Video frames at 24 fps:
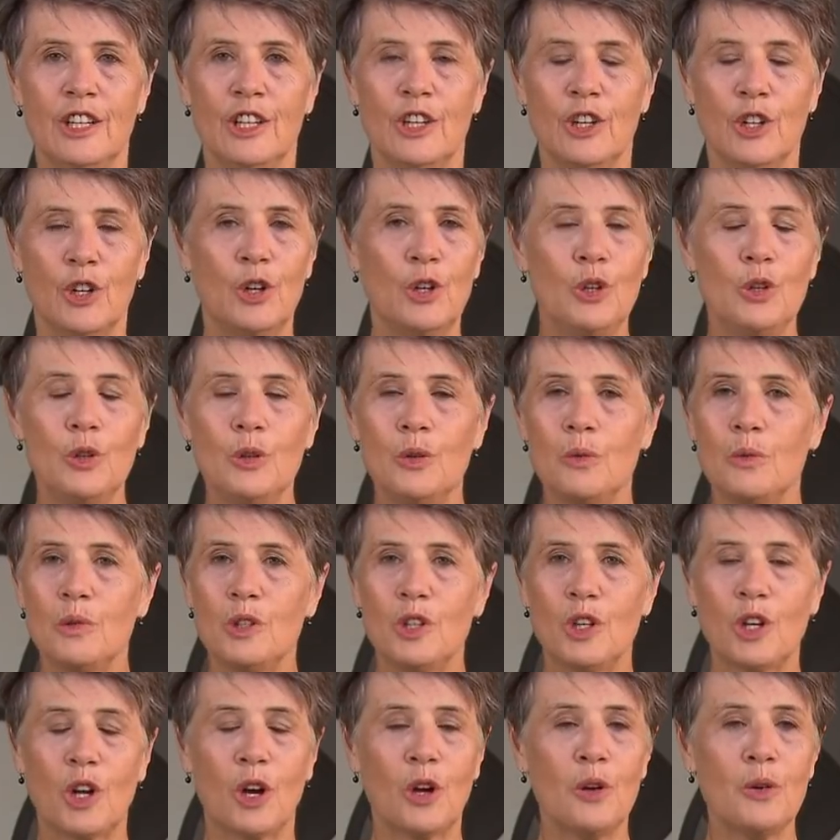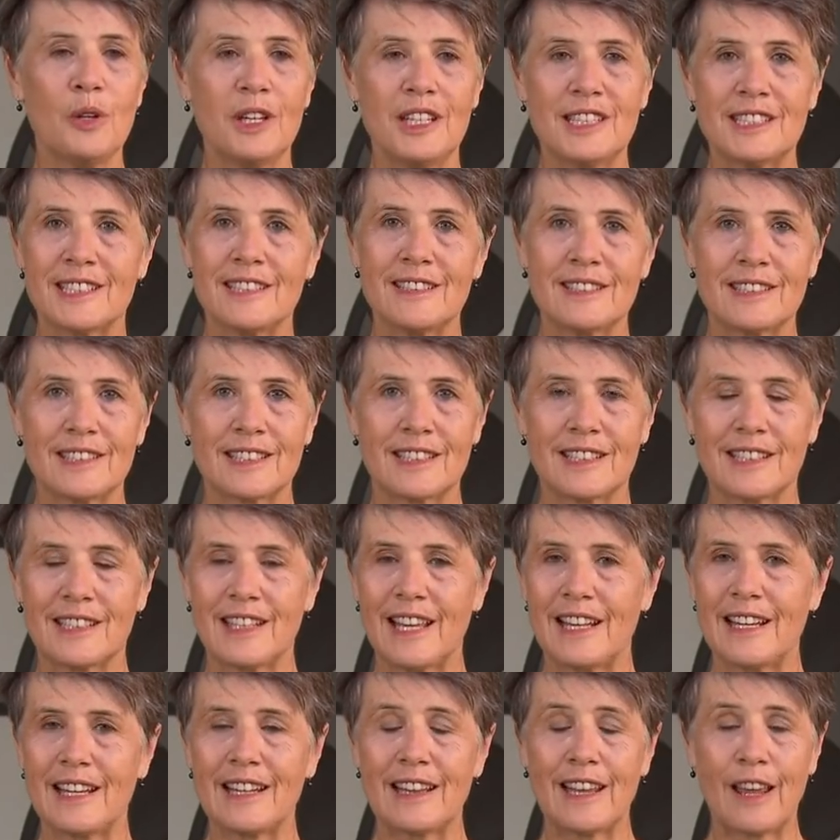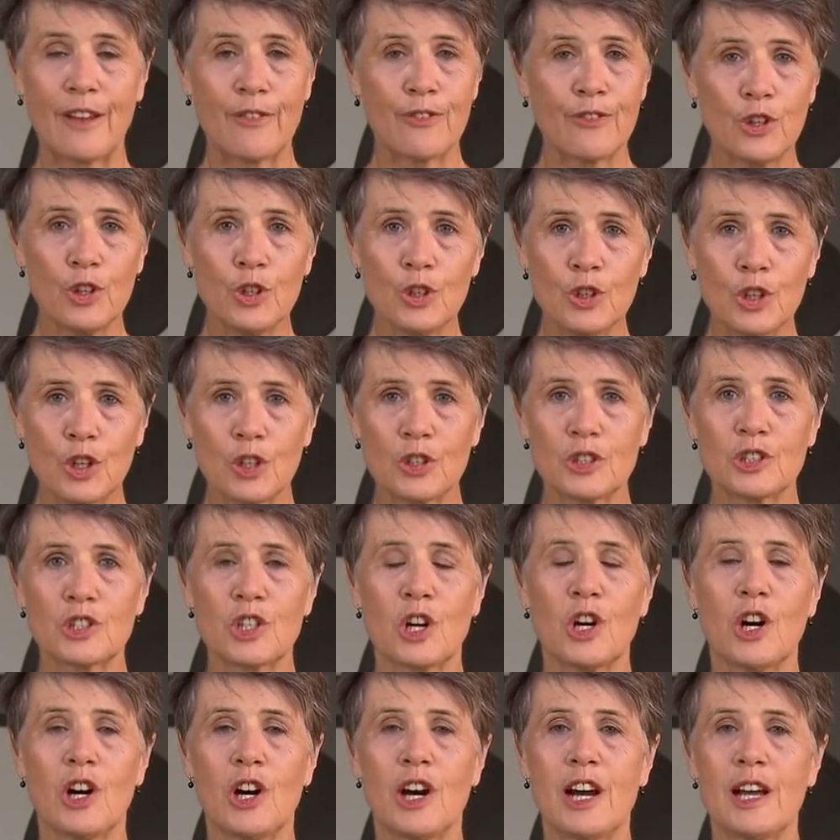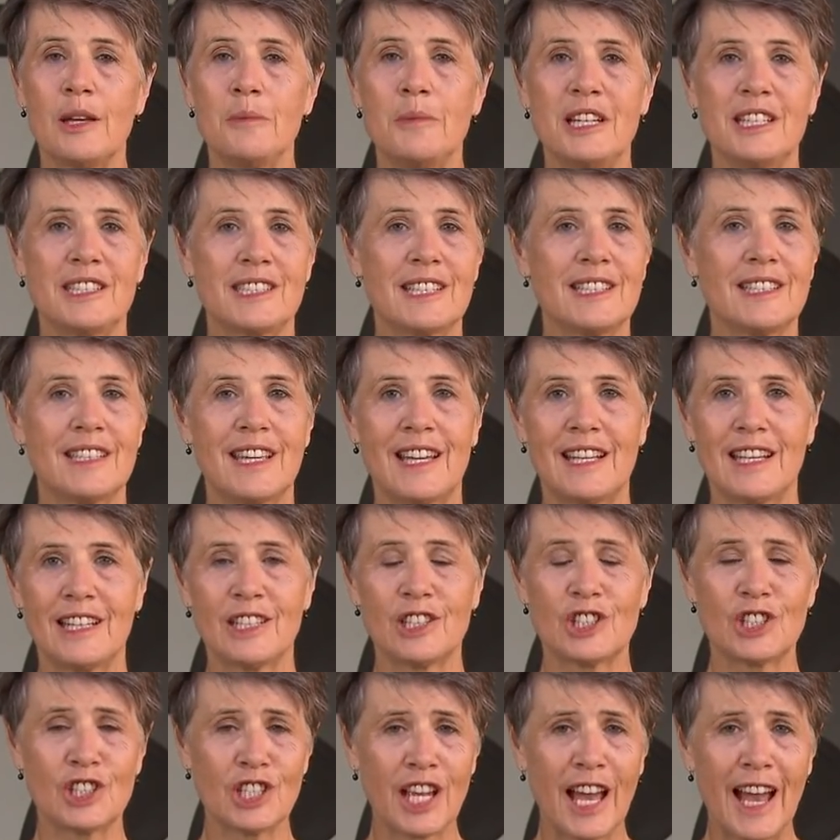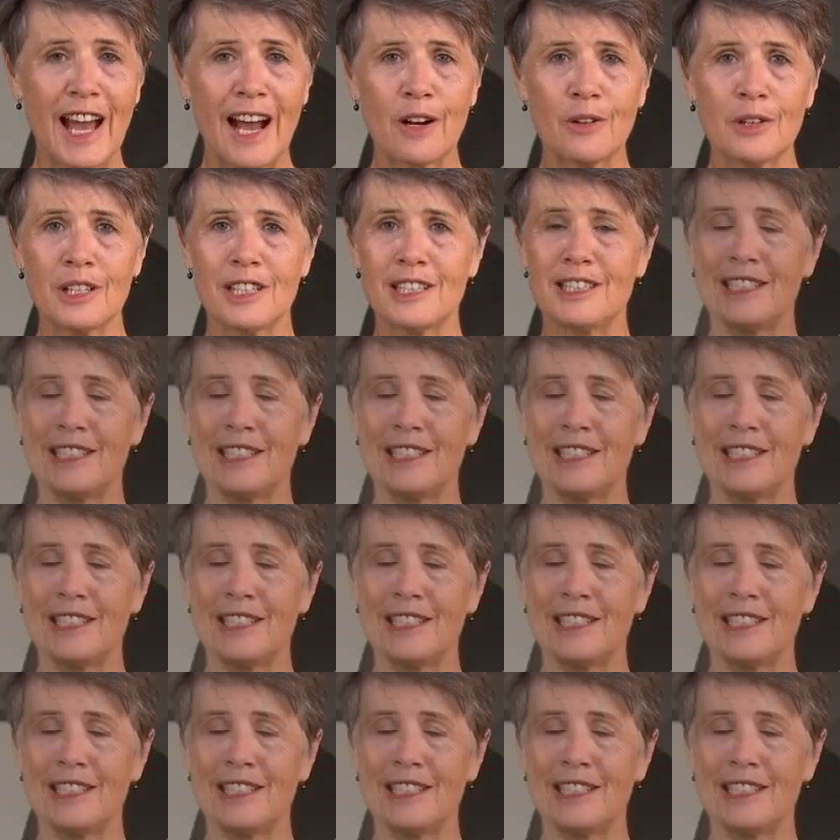who, you know, isn't getting their food on time, isn't getting showered,